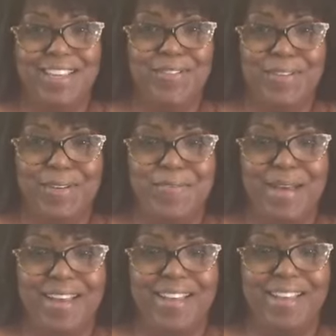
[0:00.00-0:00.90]
a friend of
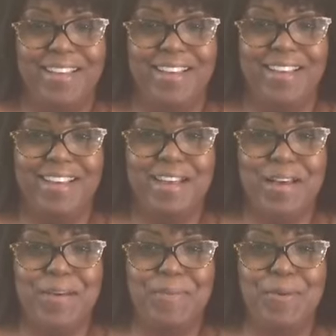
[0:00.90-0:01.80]
mine
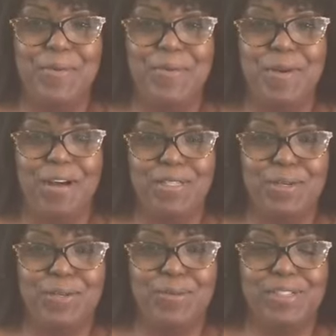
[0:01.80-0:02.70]
um, who
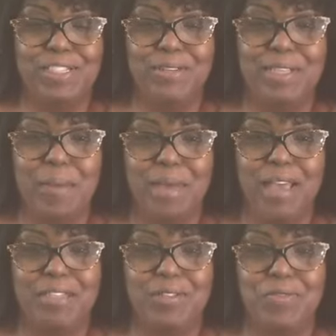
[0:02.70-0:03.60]
also shares a
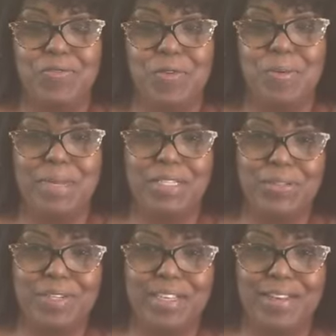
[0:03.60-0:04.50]
passion for
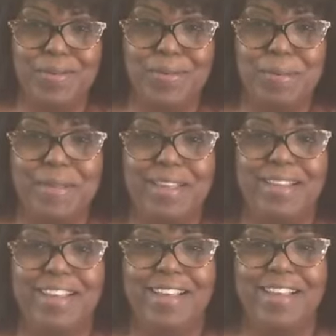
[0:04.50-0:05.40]
mentoring young
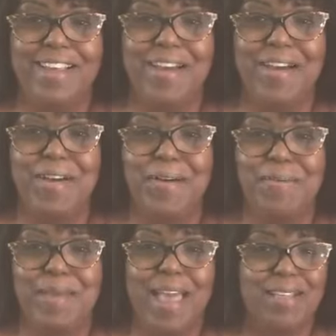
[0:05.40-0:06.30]
women
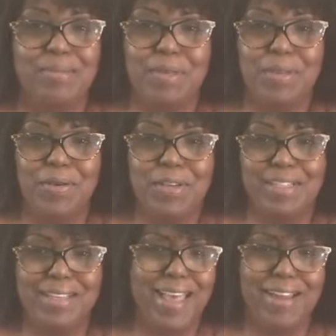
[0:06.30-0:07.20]
um, asked me the
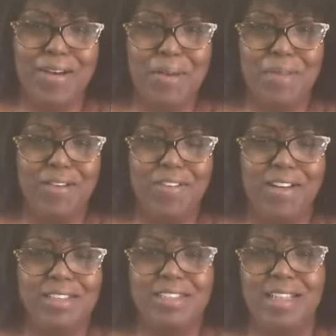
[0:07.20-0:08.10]
question, kind of caught me off
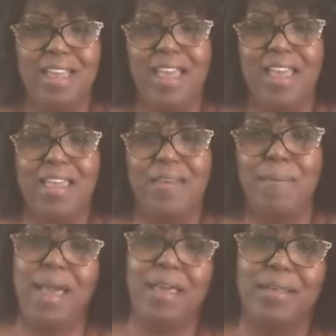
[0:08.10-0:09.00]
guard. She's like, "Hey,
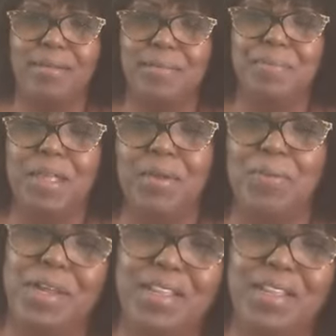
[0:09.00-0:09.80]
Mac, what do you